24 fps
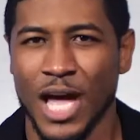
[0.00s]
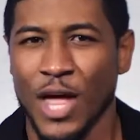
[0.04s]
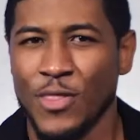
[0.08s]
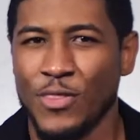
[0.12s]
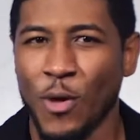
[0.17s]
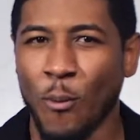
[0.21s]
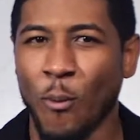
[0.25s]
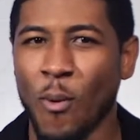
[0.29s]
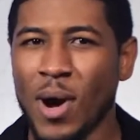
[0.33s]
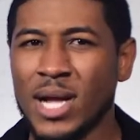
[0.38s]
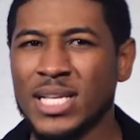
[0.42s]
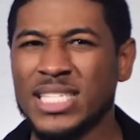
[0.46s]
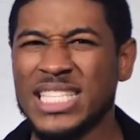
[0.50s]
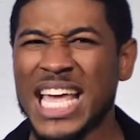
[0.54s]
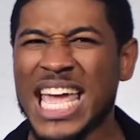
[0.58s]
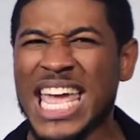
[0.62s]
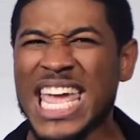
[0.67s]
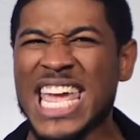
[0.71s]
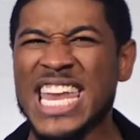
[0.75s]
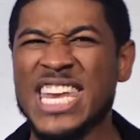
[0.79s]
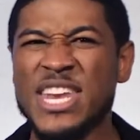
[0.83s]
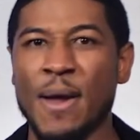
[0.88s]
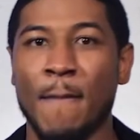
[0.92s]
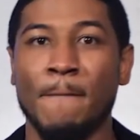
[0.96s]
The ones that
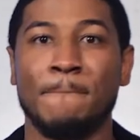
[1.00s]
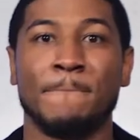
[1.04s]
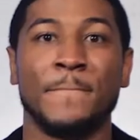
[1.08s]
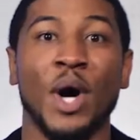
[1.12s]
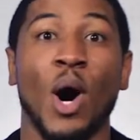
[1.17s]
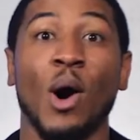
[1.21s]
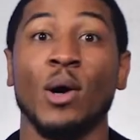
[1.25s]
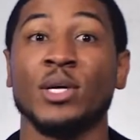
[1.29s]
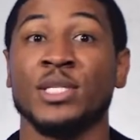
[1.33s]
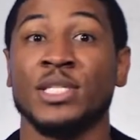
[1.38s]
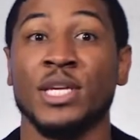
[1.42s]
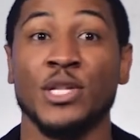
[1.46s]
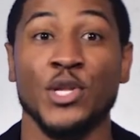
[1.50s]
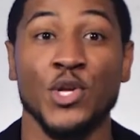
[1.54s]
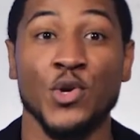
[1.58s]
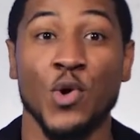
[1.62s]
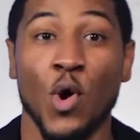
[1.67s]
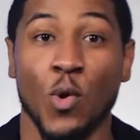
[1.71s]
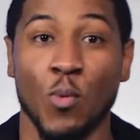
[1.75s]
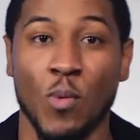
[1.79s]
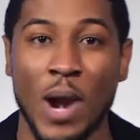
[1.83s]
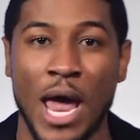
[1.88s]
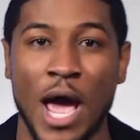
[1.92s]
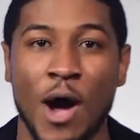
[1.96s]
end up bossing you
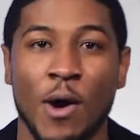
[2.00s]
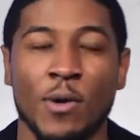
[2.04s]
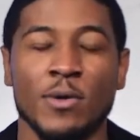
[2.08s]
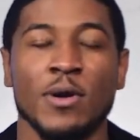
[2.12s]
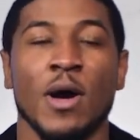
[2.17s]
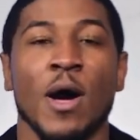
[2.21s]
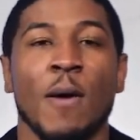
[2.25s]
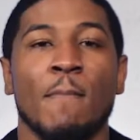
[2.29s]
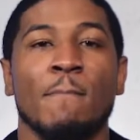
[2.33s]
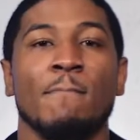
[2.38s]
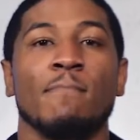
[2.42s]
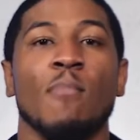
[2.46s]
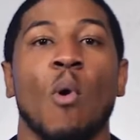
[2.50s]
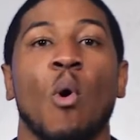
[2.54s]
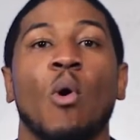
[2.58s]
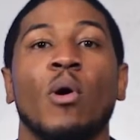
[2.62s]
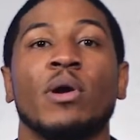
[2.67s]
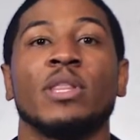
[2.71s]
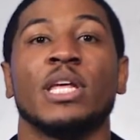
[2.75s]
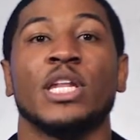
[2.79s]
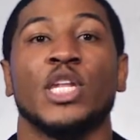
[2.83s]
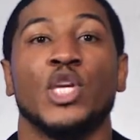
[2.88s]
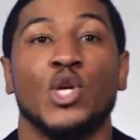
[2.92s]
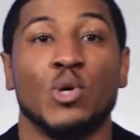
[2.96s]
around more
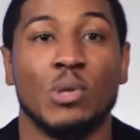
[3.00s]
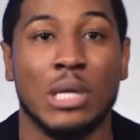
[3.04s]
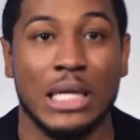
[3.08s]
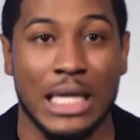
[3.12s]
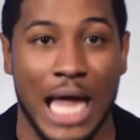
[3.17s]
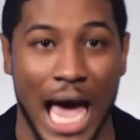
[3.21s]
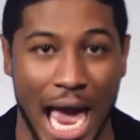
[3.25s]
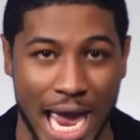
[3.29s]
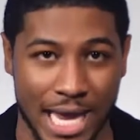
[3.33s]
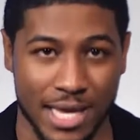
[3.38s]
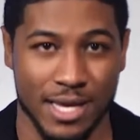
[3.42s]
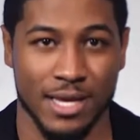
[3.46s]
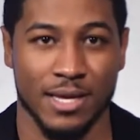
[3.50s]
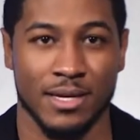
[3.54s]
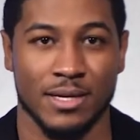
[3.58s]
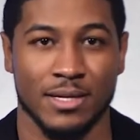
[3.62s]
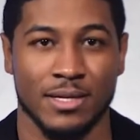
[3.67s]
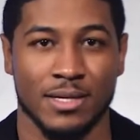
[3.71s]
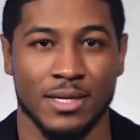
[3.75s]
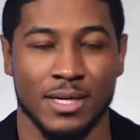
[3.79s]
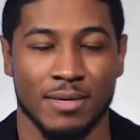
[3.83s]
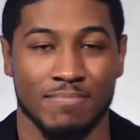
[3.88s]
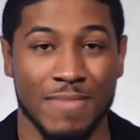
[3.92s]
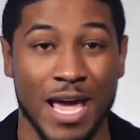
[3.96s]
than you'd like.
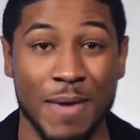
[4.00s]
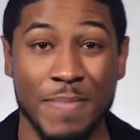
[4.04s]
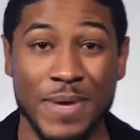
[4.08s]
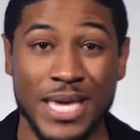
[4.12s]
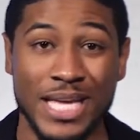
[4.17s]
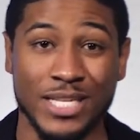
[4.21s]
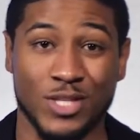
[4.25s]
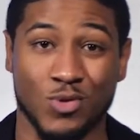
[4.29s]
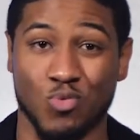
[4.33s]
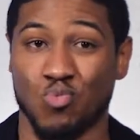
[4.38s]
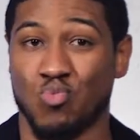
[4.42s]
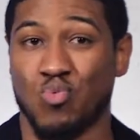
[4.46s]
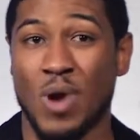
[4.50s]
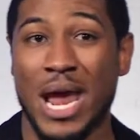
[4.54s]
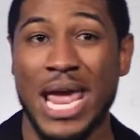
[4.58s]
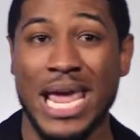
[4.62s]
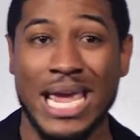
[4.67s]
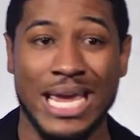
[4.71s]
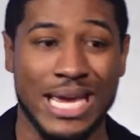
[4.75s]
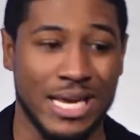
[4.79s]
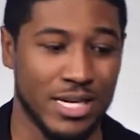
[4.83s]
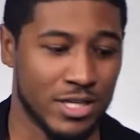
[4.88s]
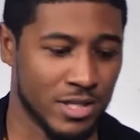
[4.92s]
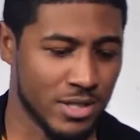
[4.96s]
Maybe it's
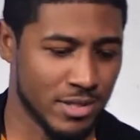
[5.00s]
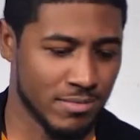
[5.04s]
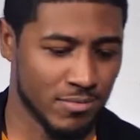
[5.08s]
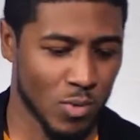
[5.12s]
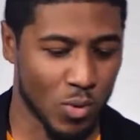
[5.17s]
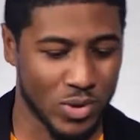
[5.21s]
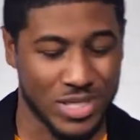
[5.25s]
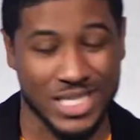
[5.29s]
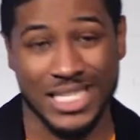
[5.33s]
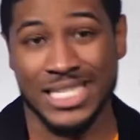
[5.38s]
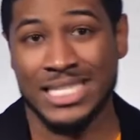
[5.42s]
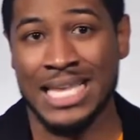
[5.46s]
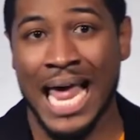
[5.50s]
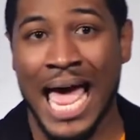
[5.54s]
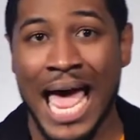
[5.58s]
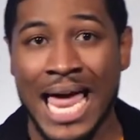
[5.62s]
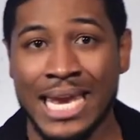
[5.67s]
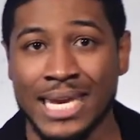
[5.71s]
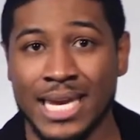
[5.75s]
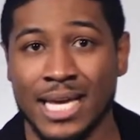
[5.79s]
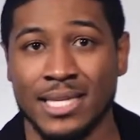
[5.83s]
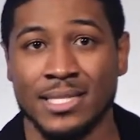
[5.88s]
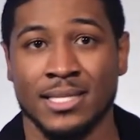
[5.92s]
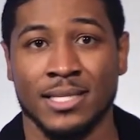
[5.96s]
rage or
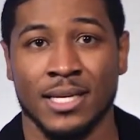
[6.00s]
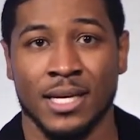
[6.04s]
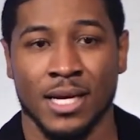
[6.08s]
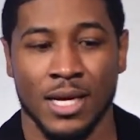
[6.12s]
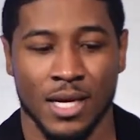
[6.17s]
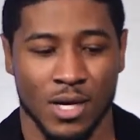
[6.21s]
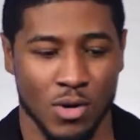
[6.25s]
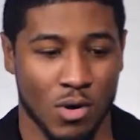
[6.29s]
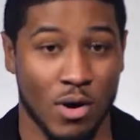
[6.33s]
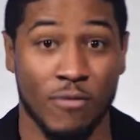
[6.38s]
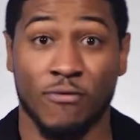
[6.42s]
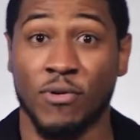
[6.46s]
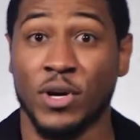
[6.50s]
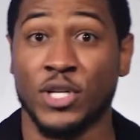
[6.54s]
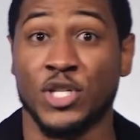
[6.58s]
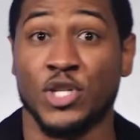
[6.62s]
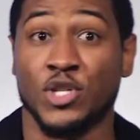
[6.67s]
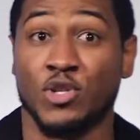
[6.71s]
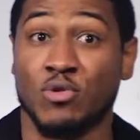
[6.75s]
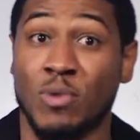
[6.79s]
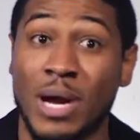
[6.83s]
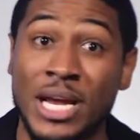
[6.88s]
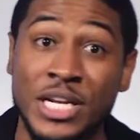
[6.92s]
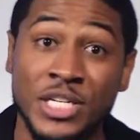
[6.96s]
sadness or
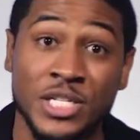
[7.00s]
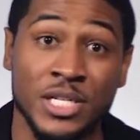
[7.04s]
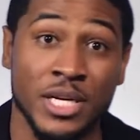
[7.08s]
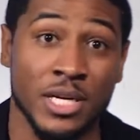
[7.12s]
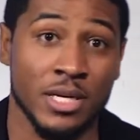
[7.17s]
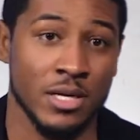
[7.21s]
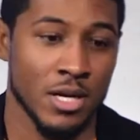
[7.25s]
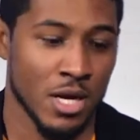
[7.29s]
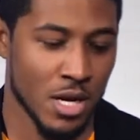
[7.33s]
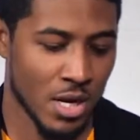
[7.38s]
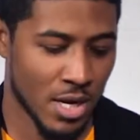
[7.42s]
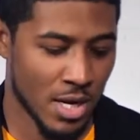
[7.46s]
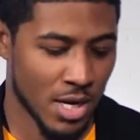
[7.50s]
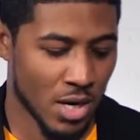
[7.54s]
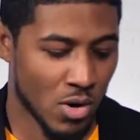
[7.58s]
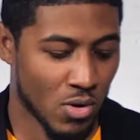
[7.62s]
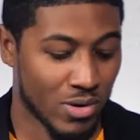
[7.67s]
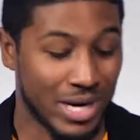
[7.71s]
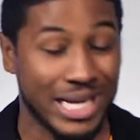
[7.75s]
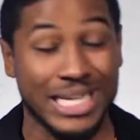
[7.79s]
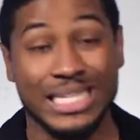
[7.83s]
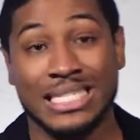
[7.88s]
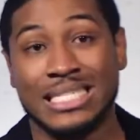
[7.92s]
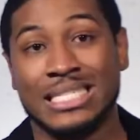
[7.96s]
frustration
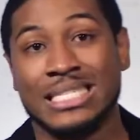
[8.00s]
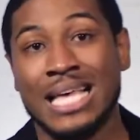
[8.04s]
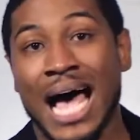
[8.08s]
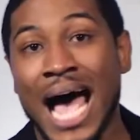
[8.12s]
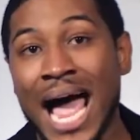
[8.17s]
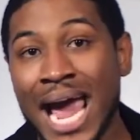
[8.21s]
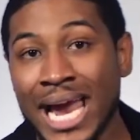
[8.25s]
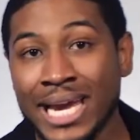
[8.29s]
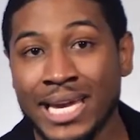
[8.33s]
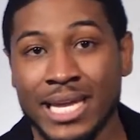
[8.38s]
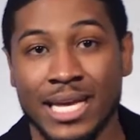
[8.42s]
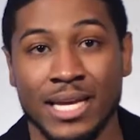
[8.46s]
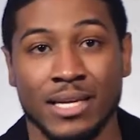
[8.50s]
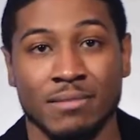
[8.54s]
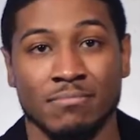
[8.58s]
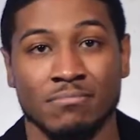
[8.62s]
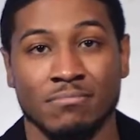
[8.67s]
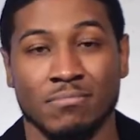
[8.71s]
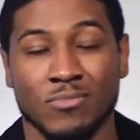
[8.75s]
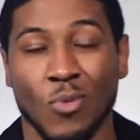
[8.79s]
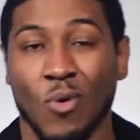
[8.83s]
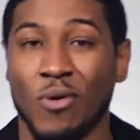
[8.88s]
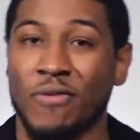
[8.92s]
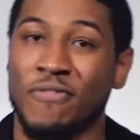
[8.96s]
or anxiety
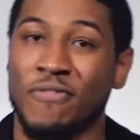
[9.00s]
or